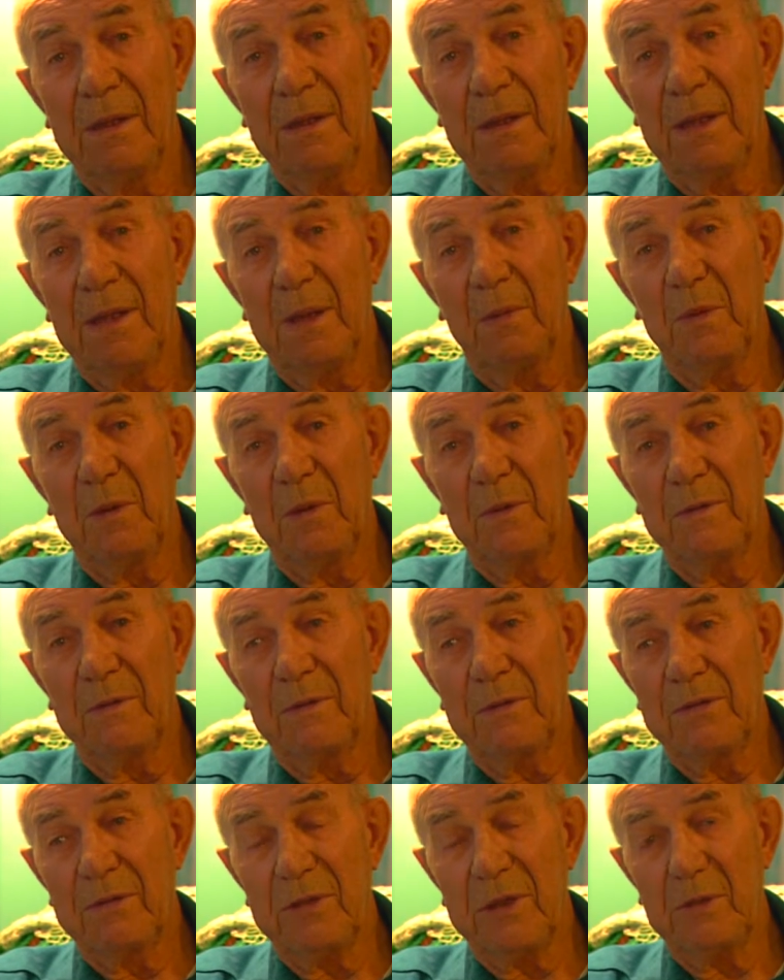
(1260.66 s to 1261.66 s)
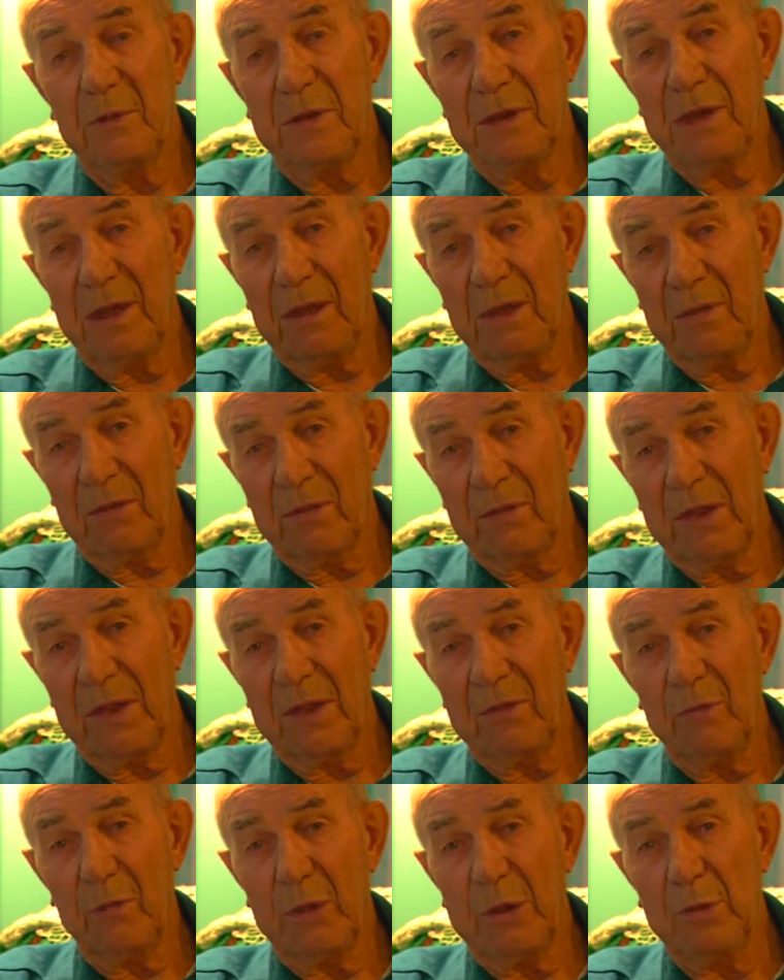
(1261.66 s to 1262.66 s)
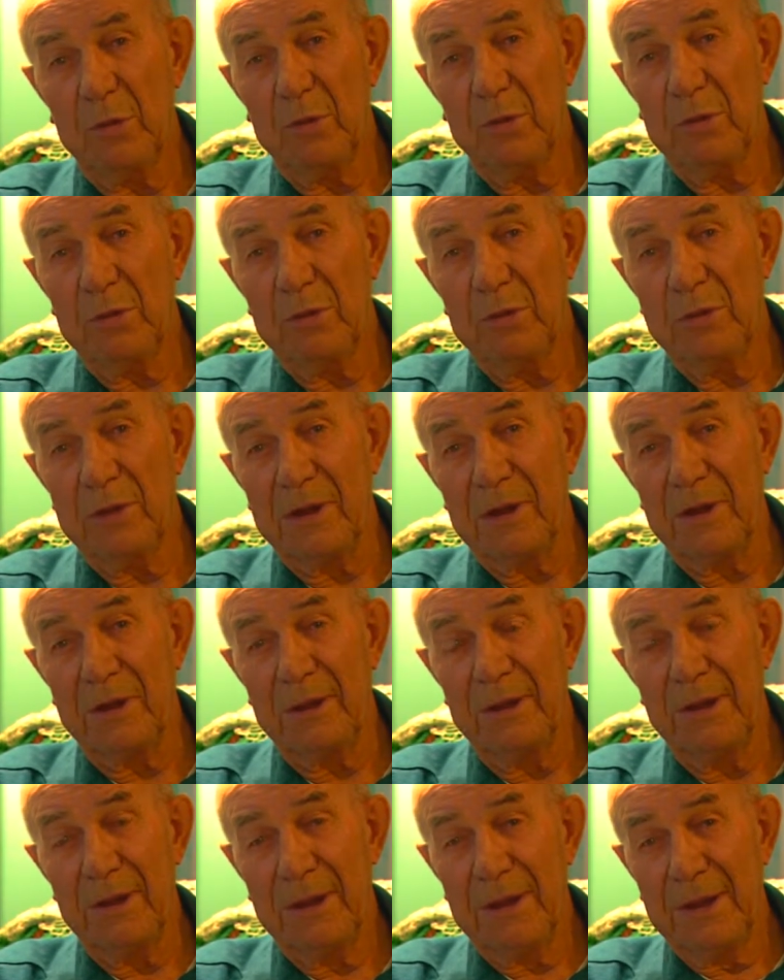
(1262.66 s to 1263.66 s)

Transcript: I went over to see what the hell he was doing there.